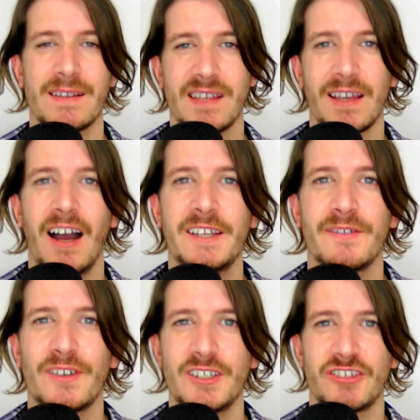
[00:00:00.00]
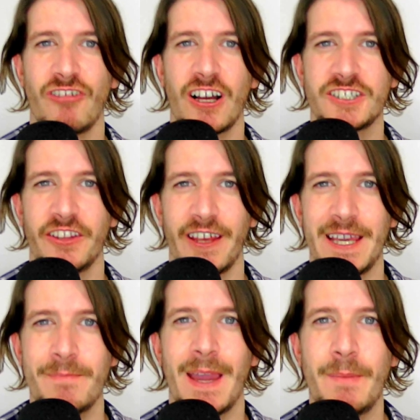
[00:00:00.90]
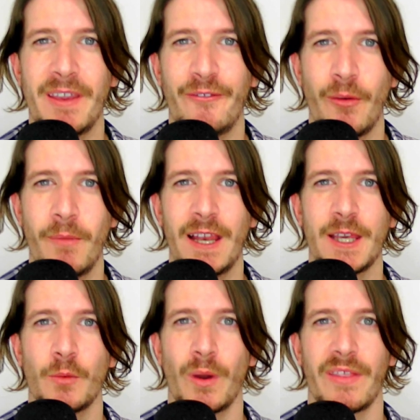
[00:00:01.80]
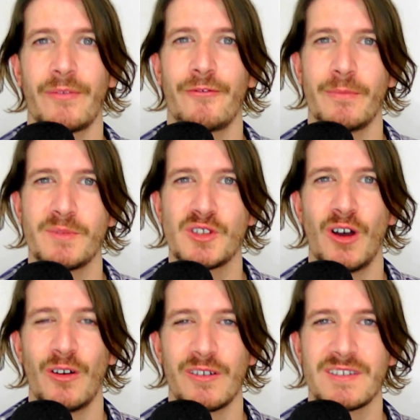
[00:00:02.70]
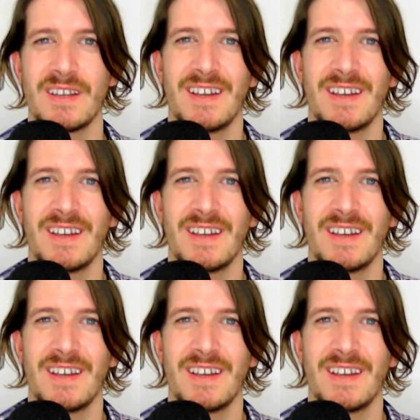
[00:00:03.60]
It's the kind of construction that you may be familiar with from songs,